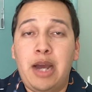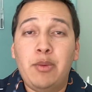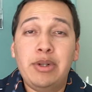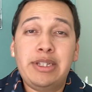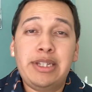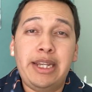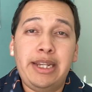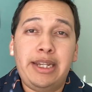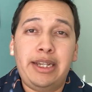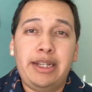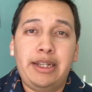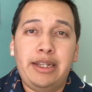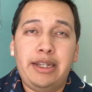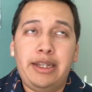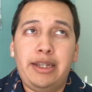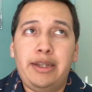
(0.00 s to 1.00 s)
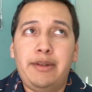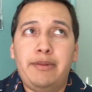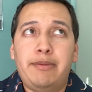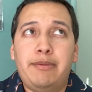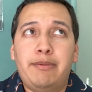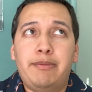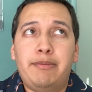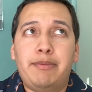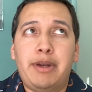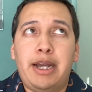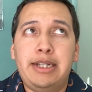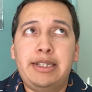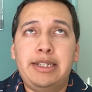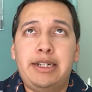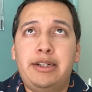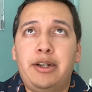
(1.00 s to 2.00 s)
would take it if I
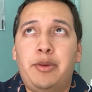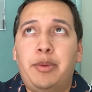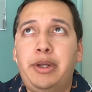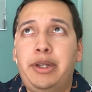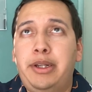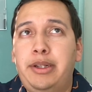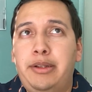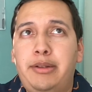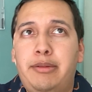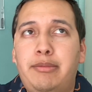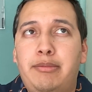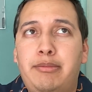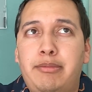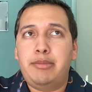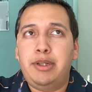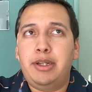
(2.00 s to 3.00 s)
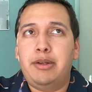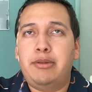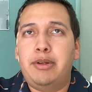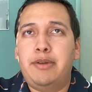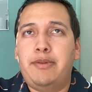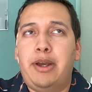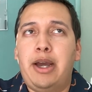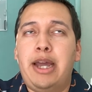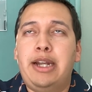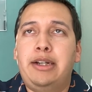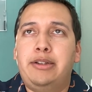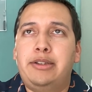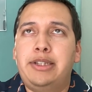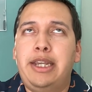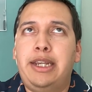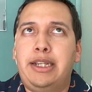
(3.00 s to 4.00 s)
didn't already, you know, if I
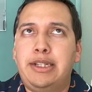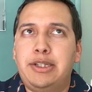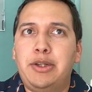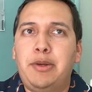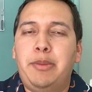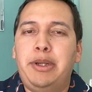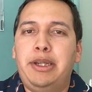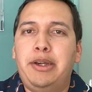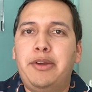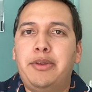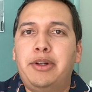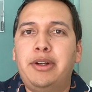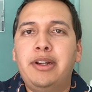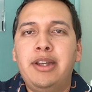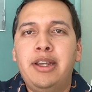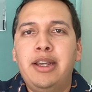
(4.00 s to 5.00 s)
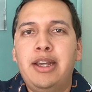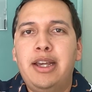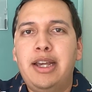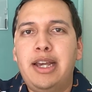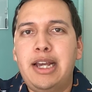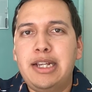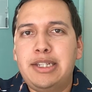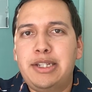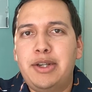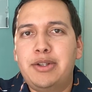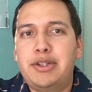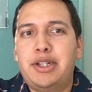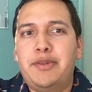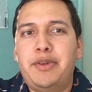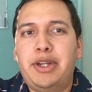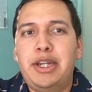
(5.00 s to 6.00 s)
hadn't taken so many other SEO
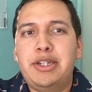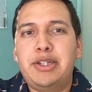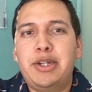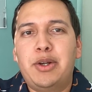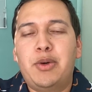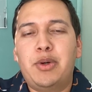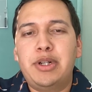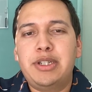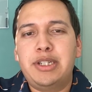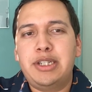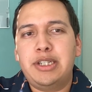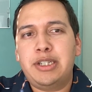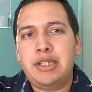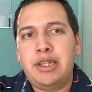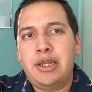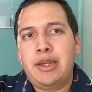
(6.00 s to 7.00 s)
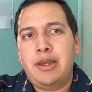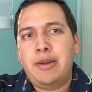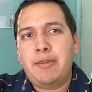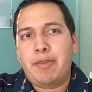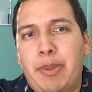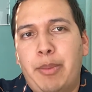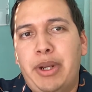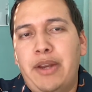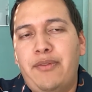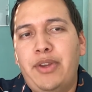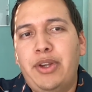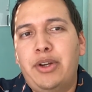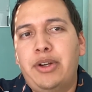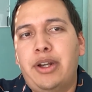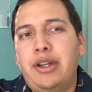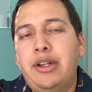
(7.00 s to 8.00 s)
certification courses. But I
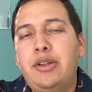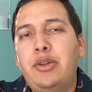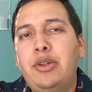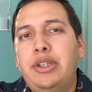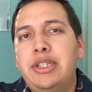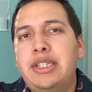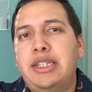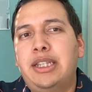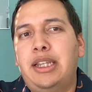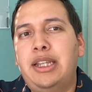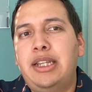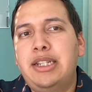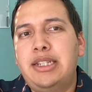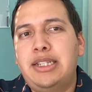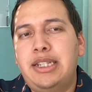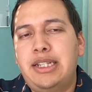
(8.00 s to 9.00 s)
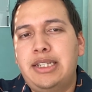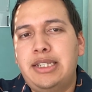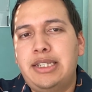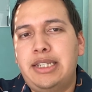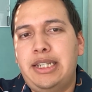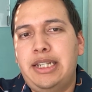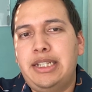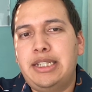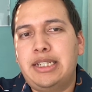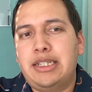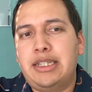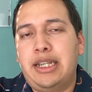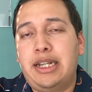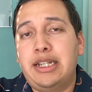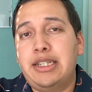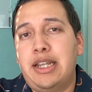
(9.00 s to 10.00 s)
figured I'd include this in the list since it's,
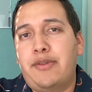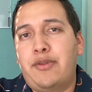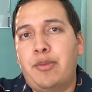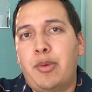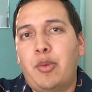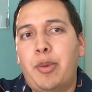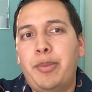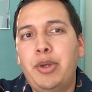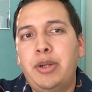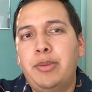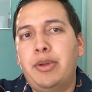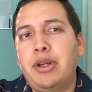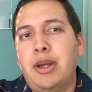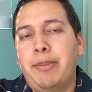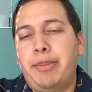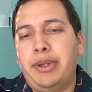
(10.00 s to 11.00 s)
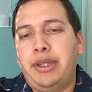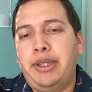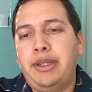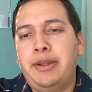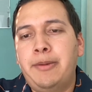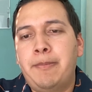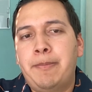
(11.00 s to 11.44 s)
like I said, from a reputable company